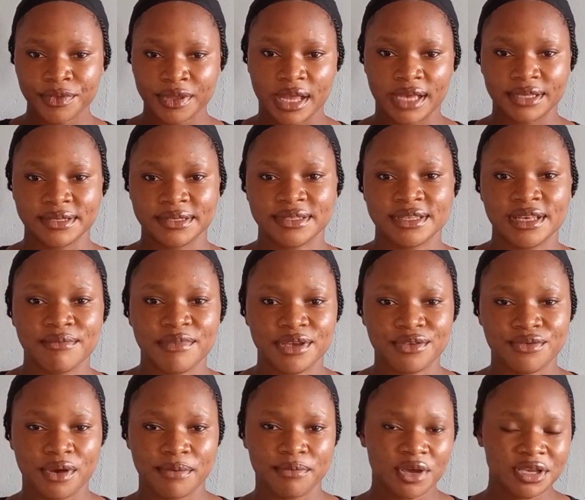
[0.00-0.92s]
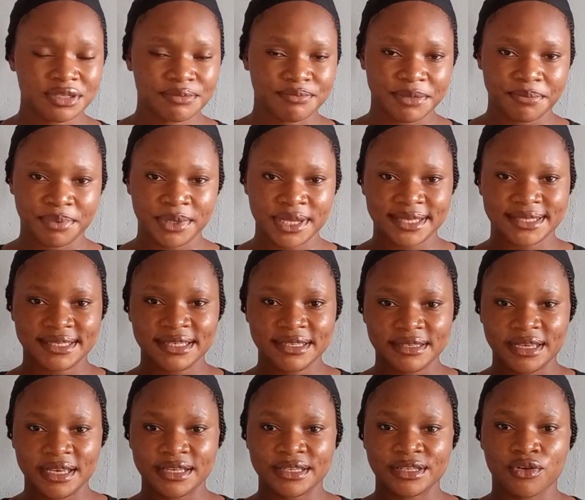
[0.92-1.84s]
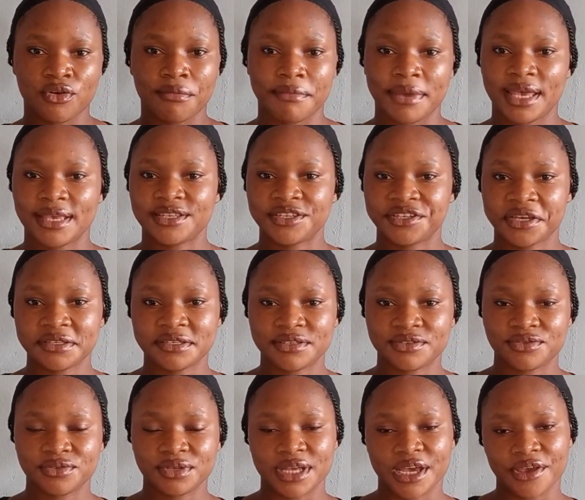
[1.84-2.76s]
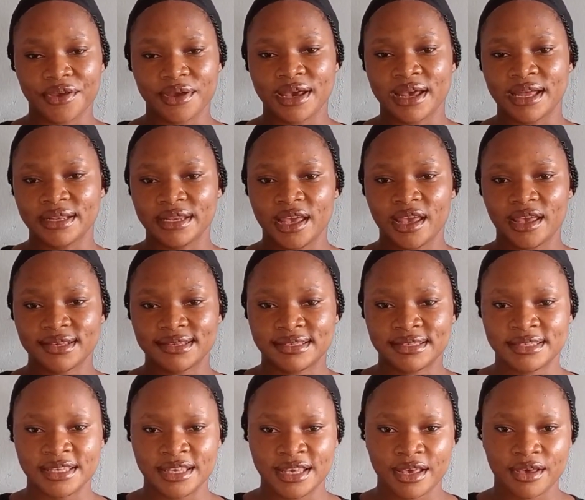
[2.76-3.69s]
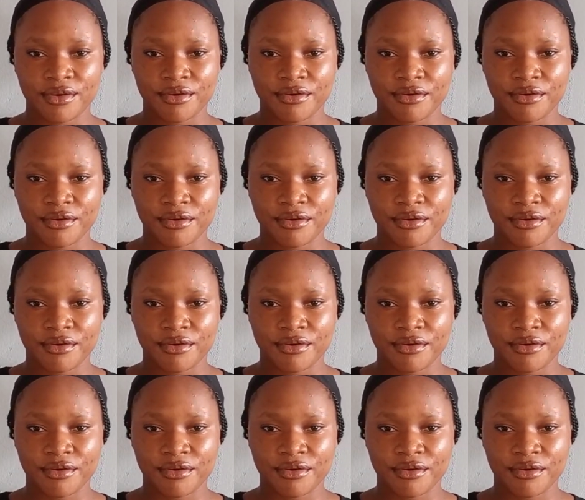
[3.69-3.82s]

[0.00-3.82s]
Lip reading: As you see me do, I'm going to be placing this on my chest so that you can see.